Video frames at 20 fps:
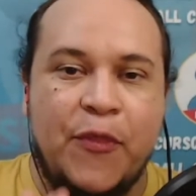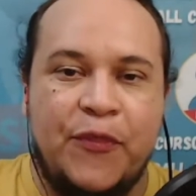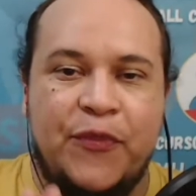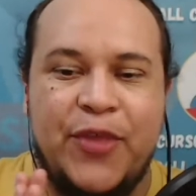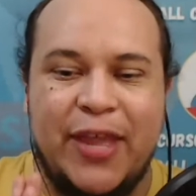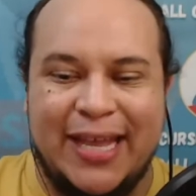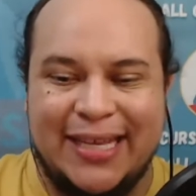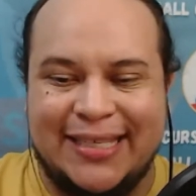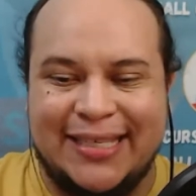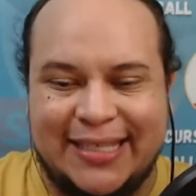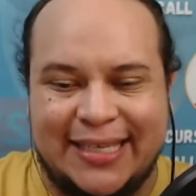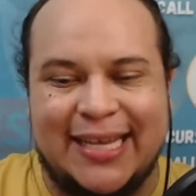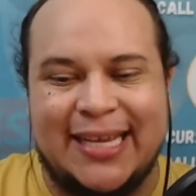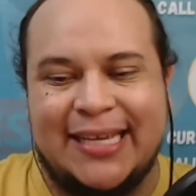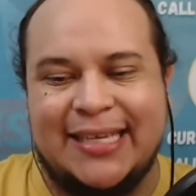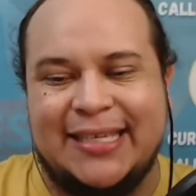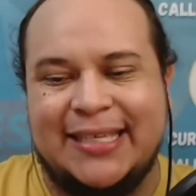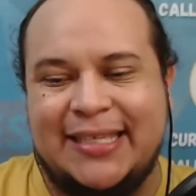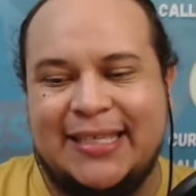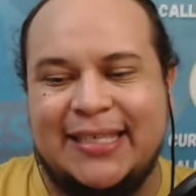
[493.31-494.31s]
this
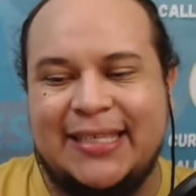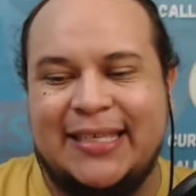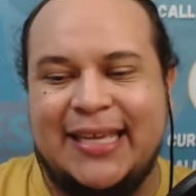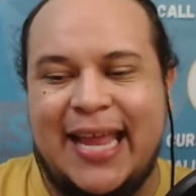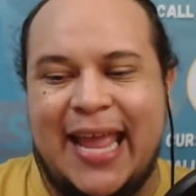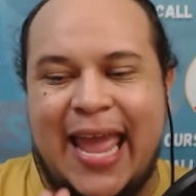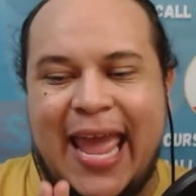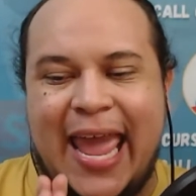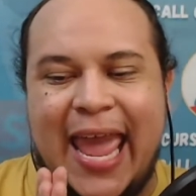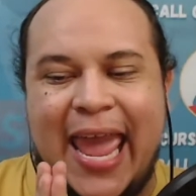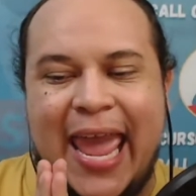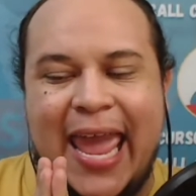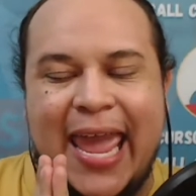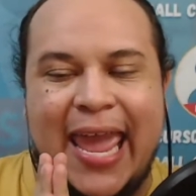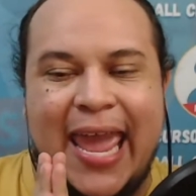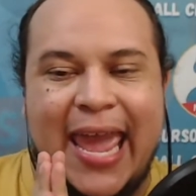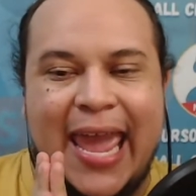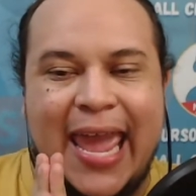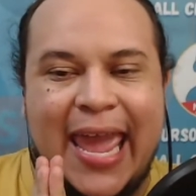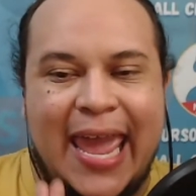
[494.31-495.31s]
is
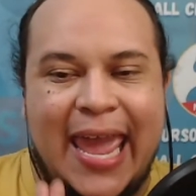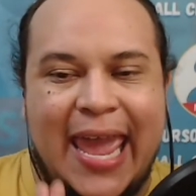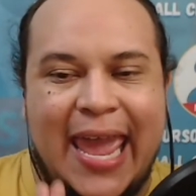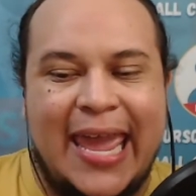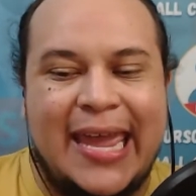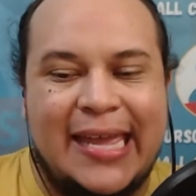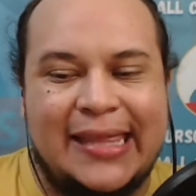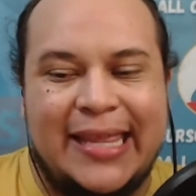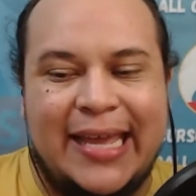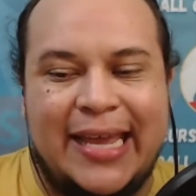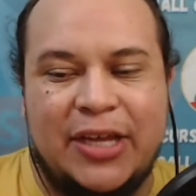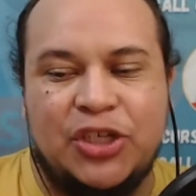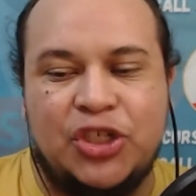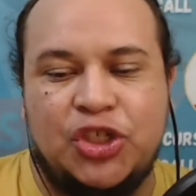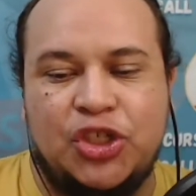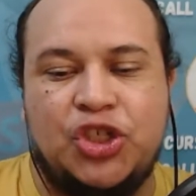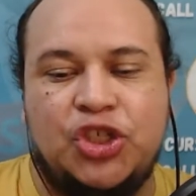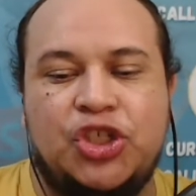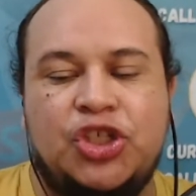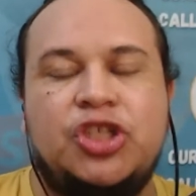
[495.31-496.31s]
a
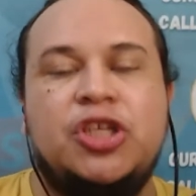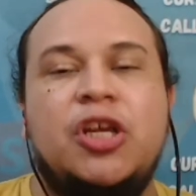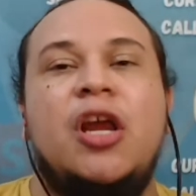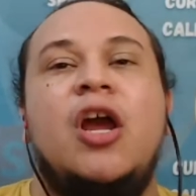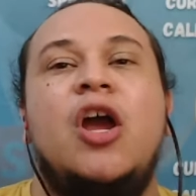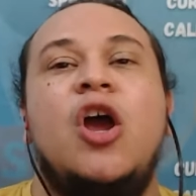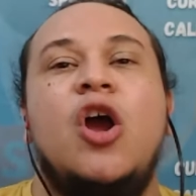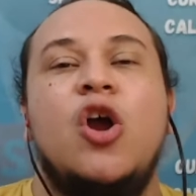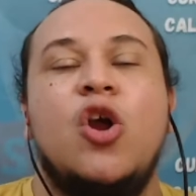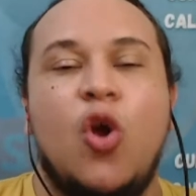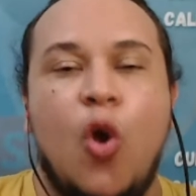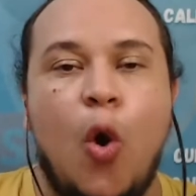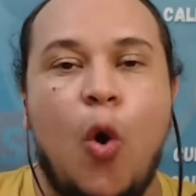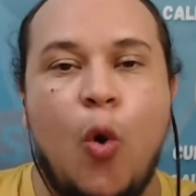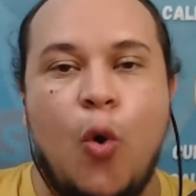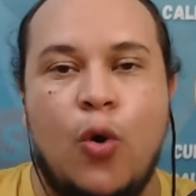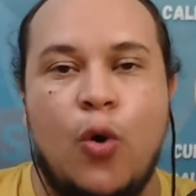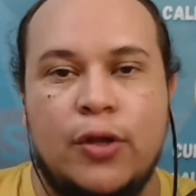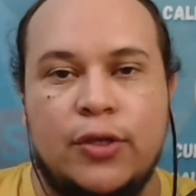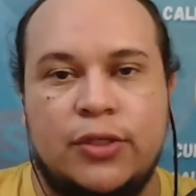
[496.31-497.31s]
English
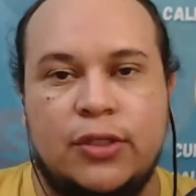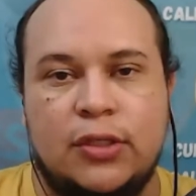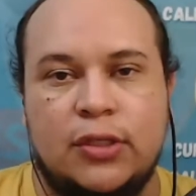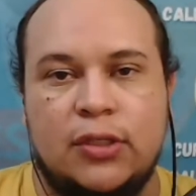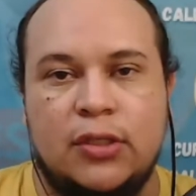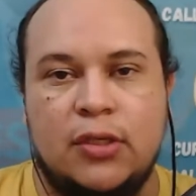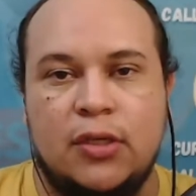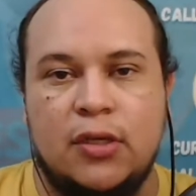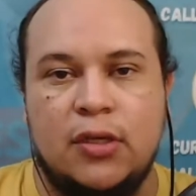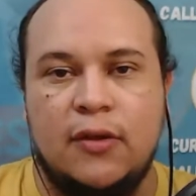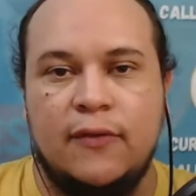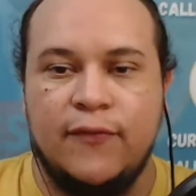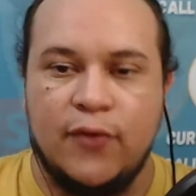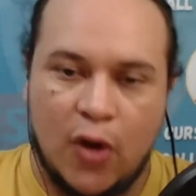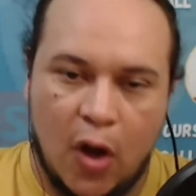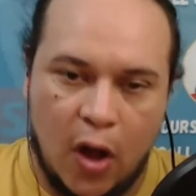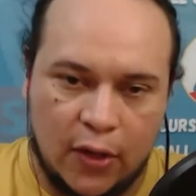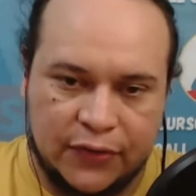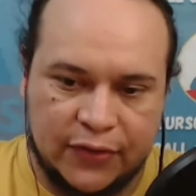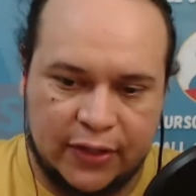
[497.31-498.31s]
course for
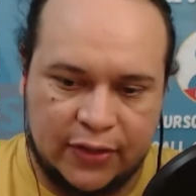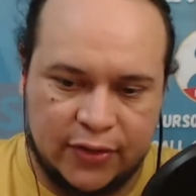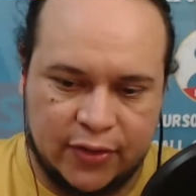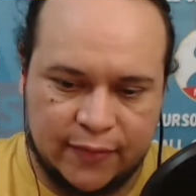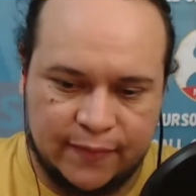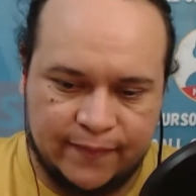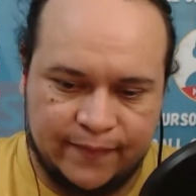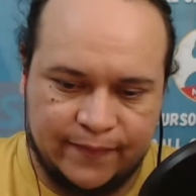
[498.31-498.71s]
call center.